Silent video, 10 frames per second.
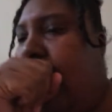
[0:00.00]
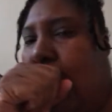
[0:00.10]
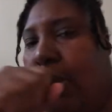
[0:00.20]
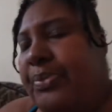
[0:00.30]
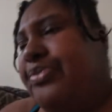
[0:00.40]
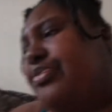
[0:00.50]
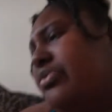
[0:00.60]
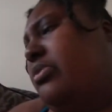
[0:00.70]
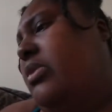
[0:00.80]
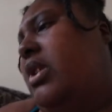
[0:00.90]

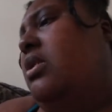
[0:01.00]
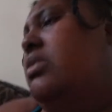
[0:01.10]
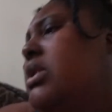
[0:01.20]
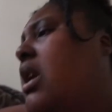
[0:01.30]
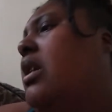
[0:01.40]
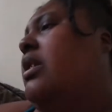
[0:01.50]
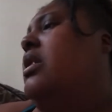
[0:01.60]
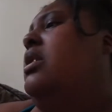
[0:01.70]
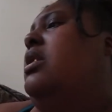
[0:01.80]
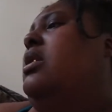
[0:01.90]
I'm sorry.
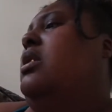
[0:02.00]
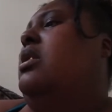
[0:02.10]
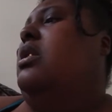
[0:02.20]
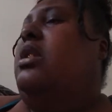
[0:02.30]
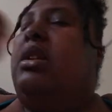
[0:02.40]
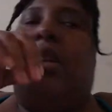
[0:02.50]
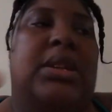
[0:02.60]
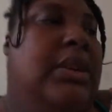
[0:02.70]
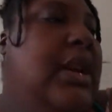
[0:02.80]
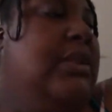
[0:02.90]

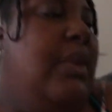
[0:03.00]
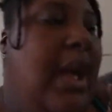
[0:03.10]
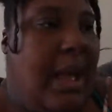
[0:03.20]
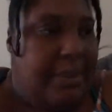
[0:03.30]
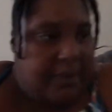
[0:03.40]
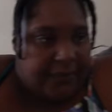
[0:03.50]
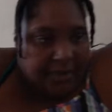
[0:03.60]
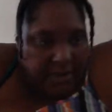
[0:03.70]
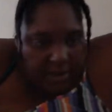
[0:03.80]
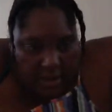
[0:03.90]
So, that's why I've been
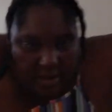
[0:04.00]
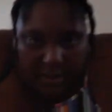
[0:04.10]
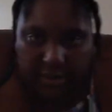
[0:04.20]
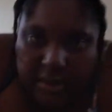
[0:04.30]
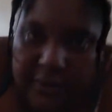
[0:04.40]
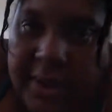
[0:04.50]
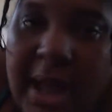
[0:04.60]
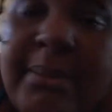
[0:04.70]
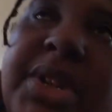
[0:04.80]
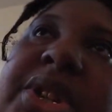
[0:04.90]
feeling a little...
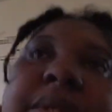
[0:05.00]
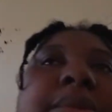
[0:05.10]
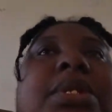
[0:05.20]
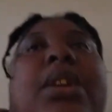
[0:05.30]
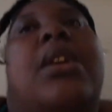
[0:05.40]
Forgot my chips.